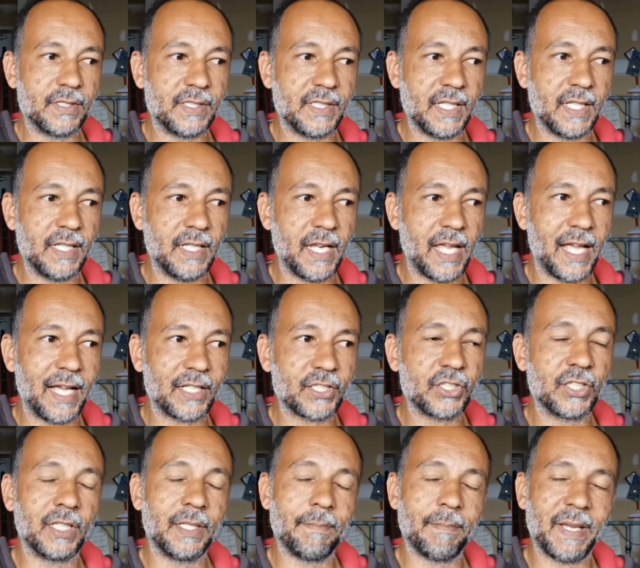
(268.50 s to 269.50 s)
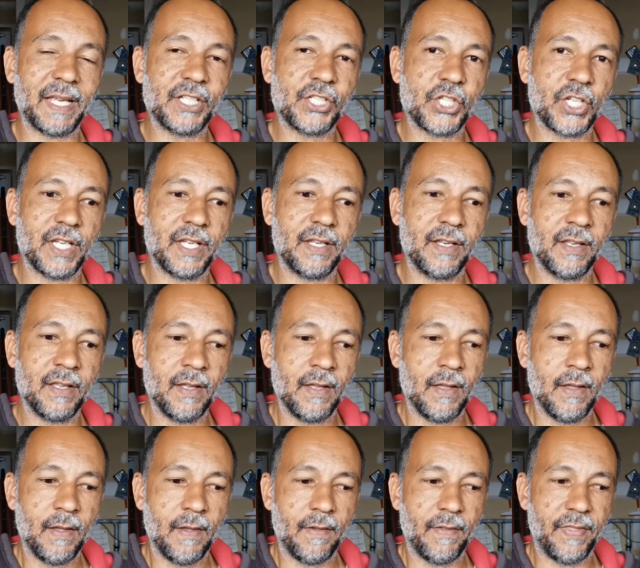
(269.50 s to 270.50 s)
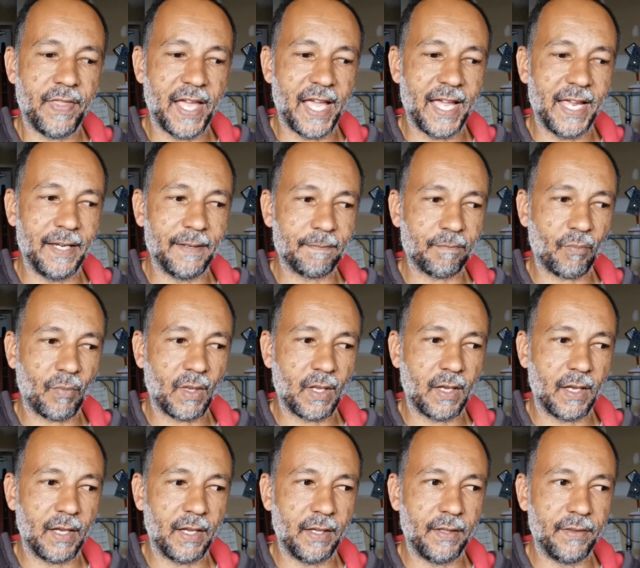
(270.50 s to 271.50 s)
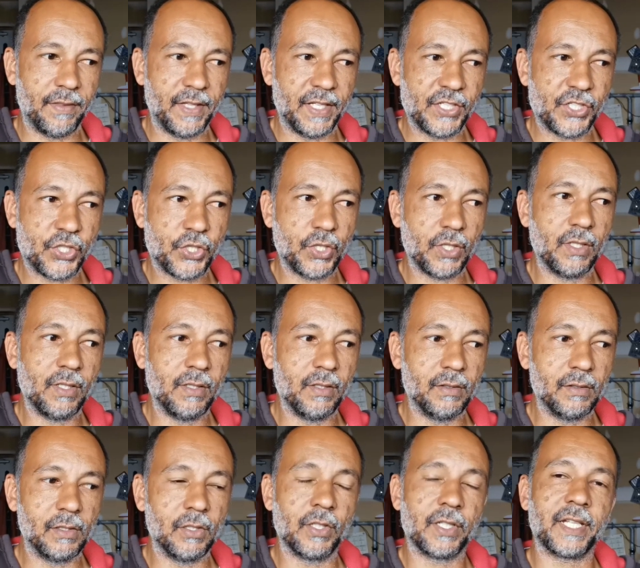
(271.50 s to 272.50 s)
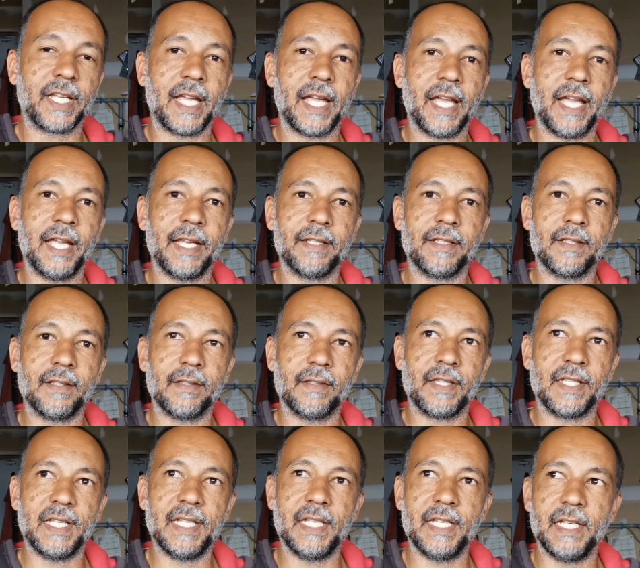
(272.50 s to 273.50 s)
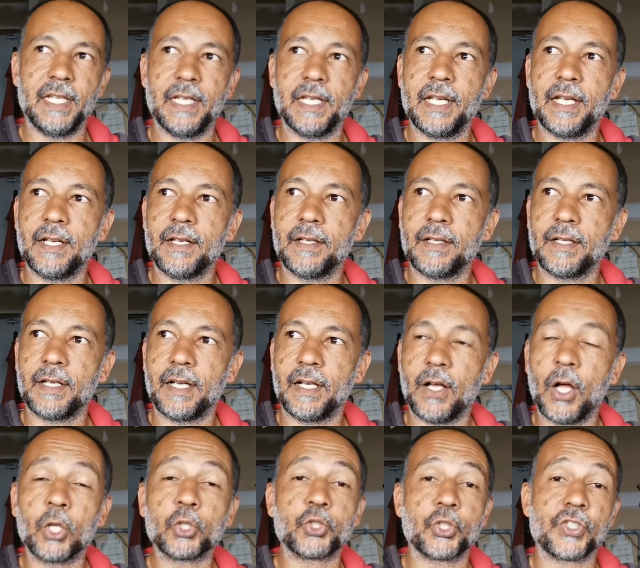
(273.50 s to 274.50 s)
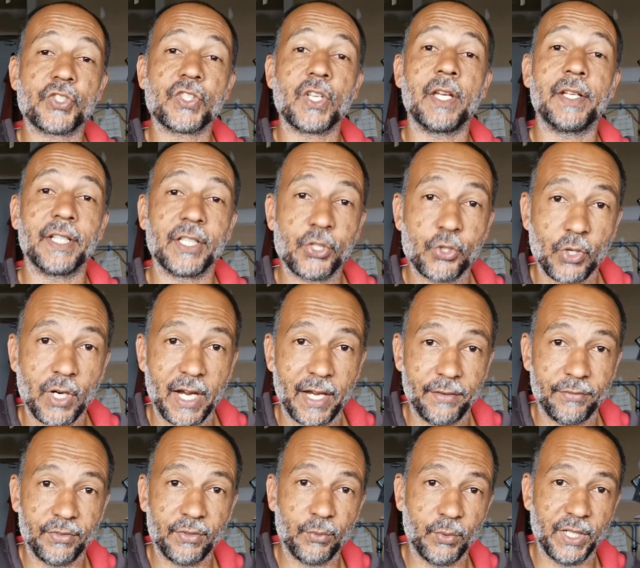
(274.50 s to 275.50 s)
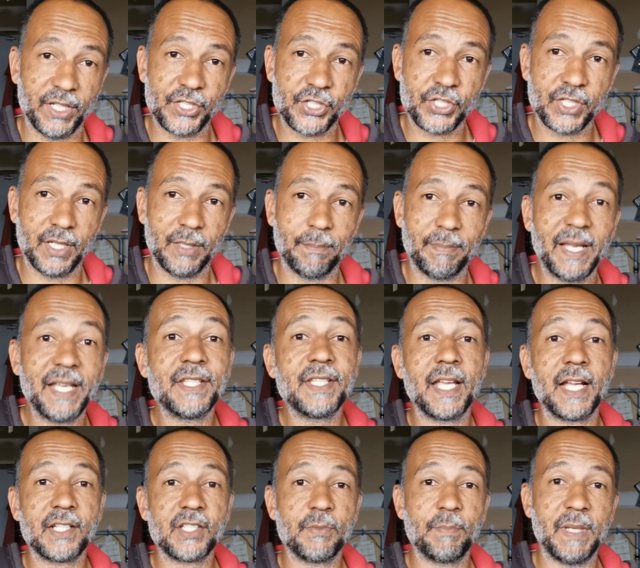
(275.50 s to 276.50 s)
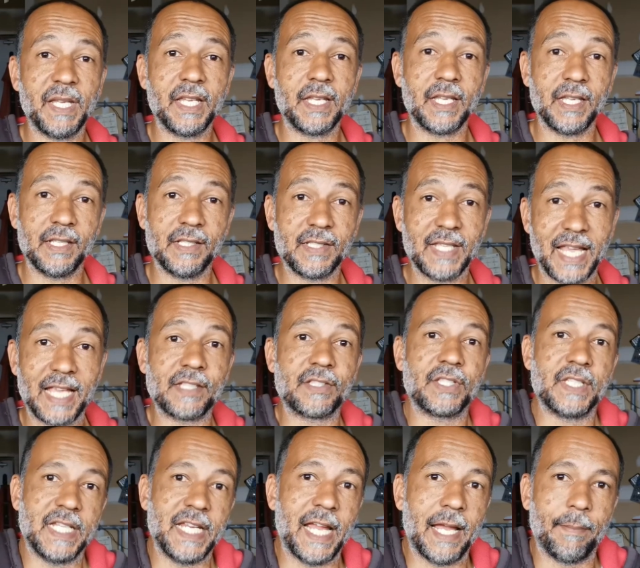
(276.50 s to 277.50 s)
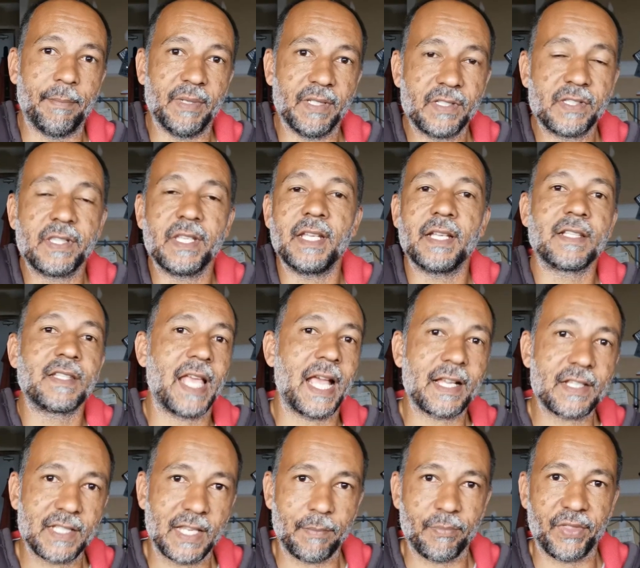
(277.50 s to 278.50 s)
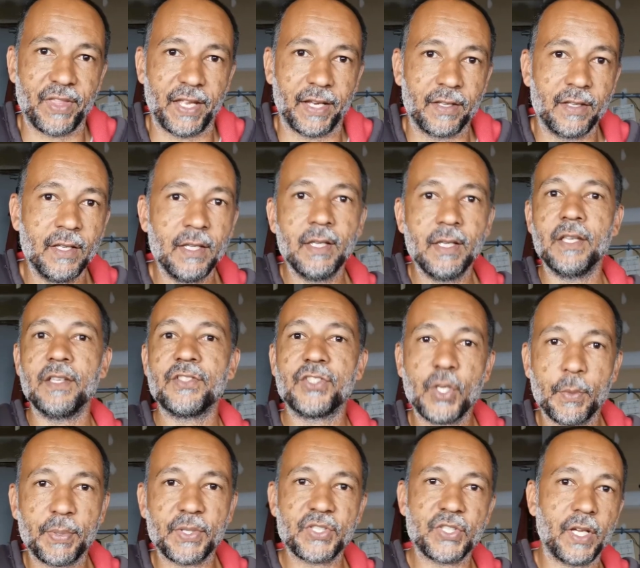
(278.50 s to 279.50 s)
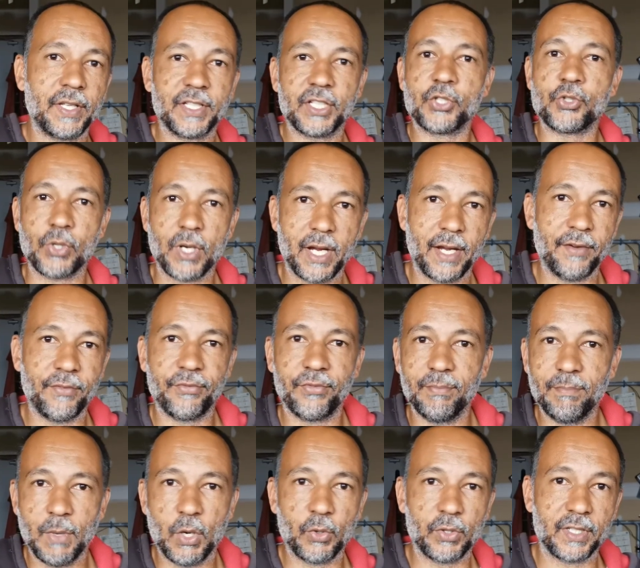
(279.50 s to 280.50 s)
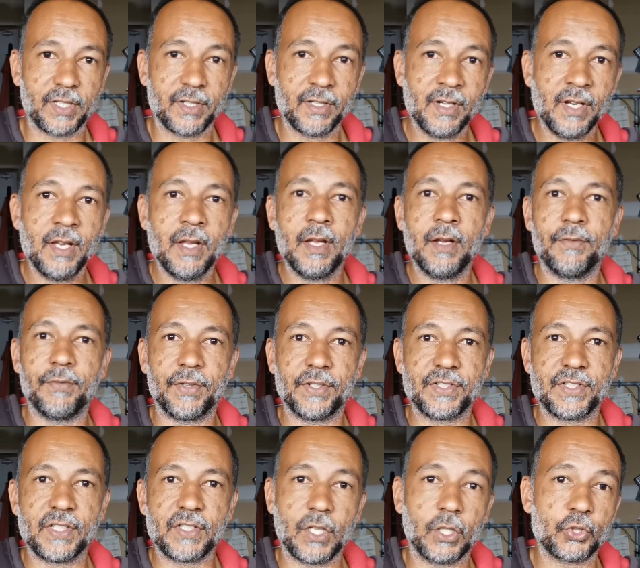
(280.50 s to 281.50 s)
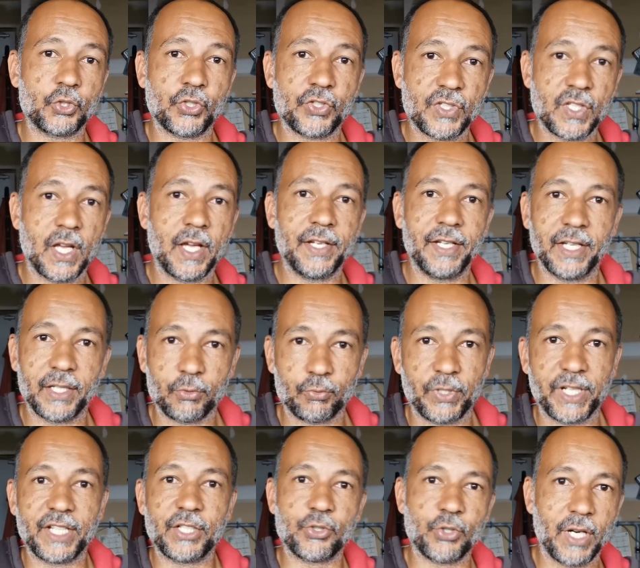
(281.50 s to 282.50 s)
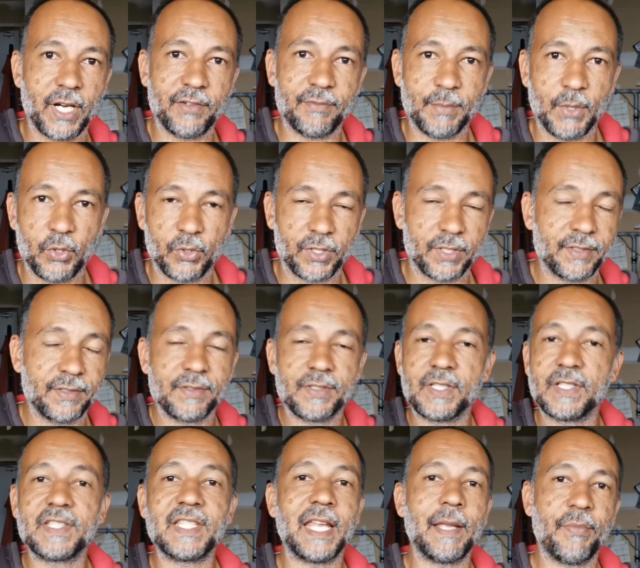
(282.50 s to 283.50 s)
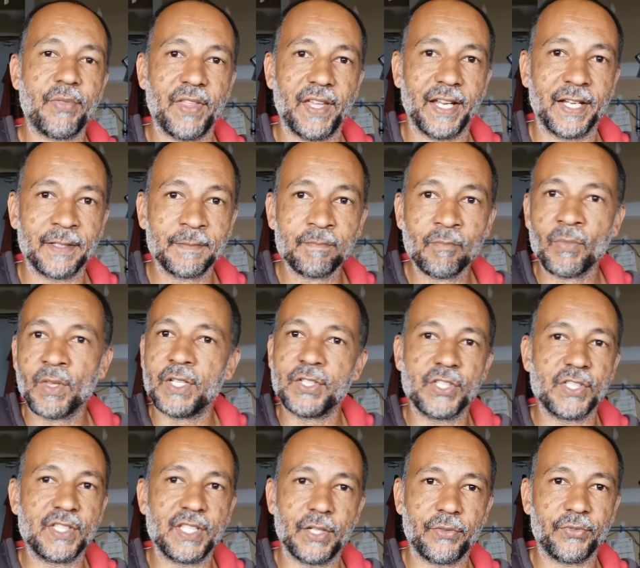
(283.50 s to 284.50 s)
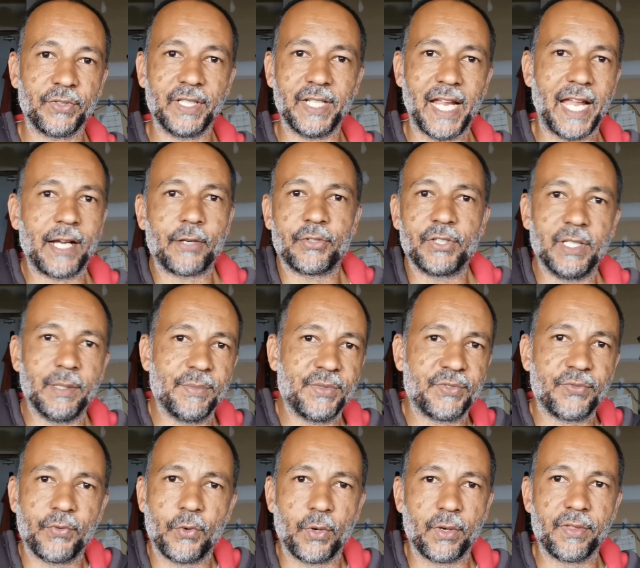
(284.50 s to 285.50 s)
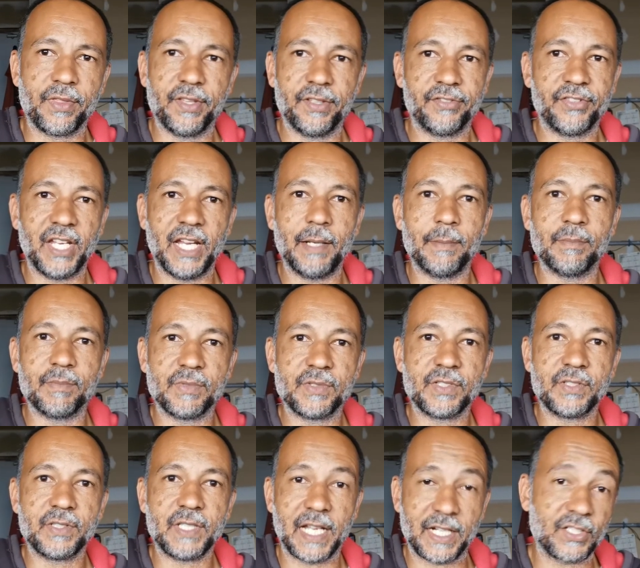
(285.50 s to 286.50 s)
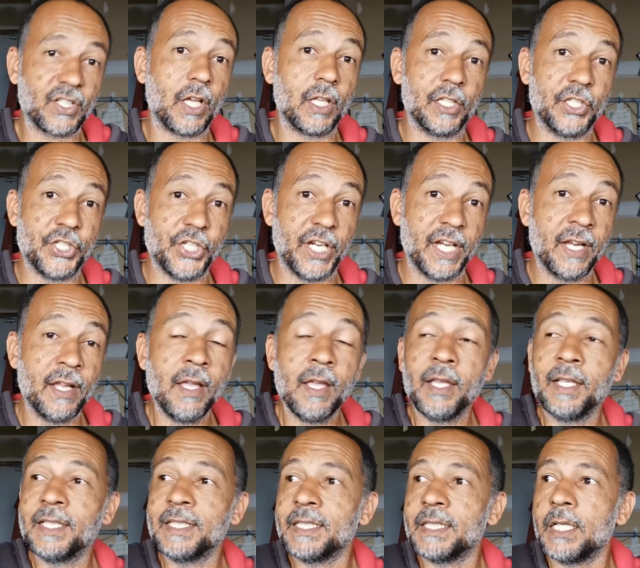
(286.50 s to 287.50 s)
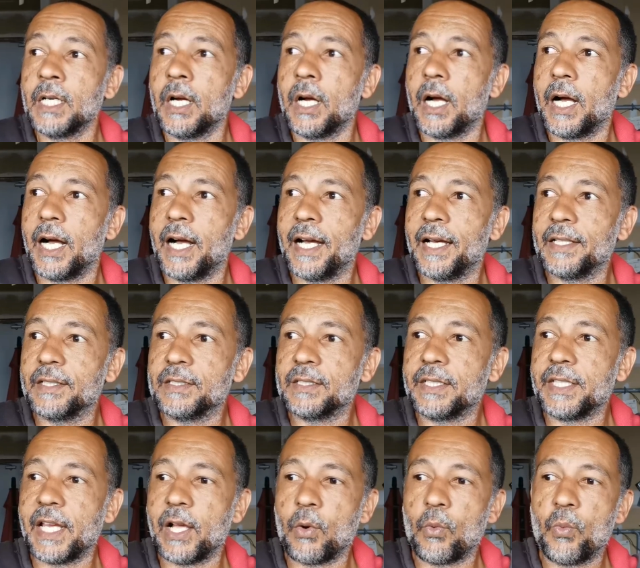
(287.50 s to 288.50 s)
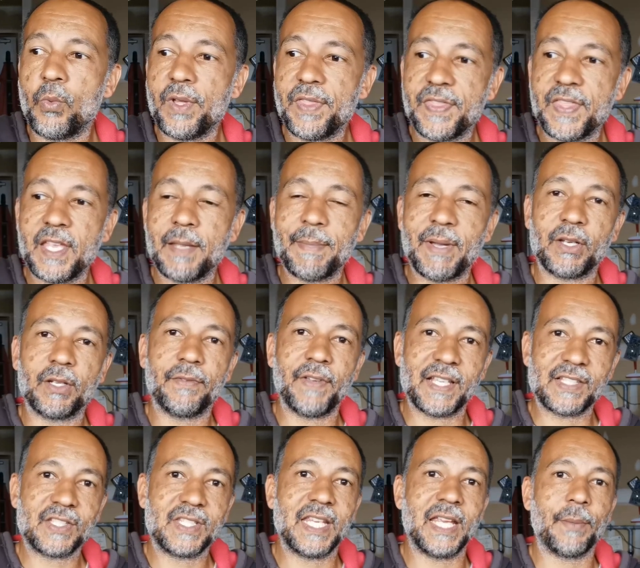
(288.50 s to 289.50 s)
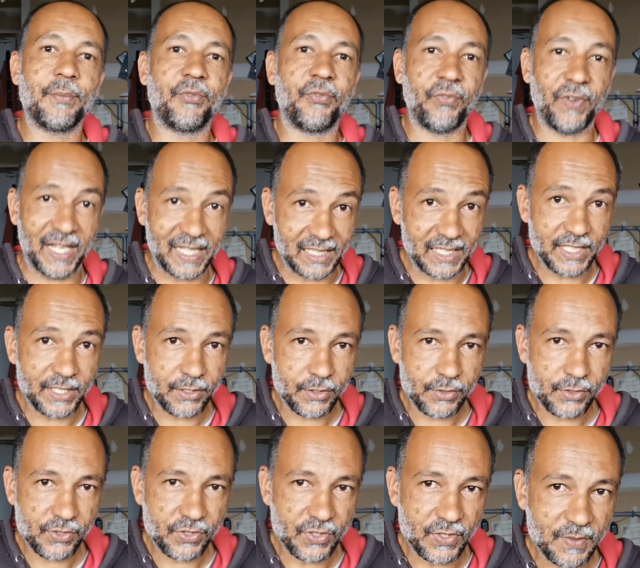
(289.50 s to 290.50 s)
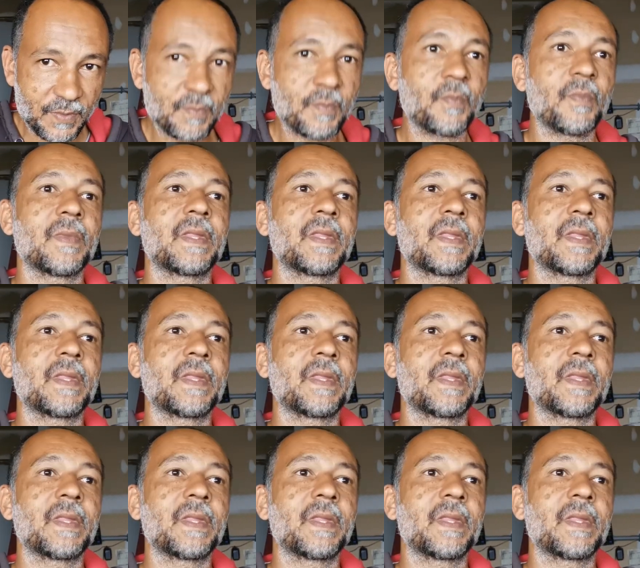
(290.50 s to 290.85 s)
did actually mention that they should look at the ultrasonic drive, which in Pentax speak is SDM. It's the exact same thing. Supersonic drive motor versus ultrasonic ring drive motor. It's the same thing, just different acronyms for the same technology. Now, with the amount of SDM failures,